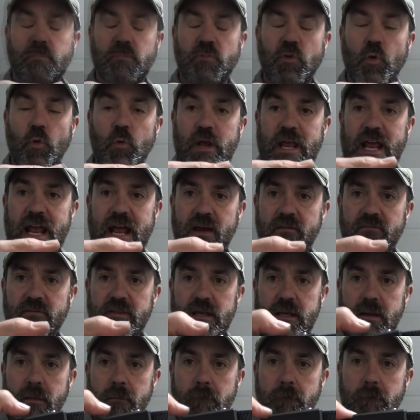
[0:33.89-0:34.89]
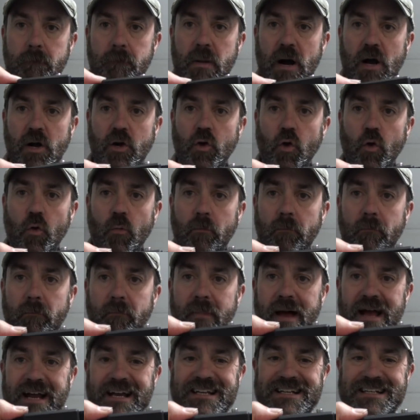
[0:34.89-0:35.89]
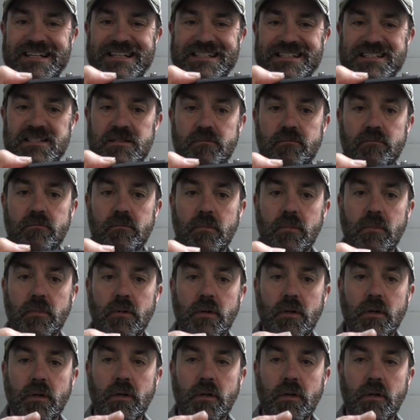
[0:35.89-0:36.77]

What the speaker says: So we have the buckle mechanism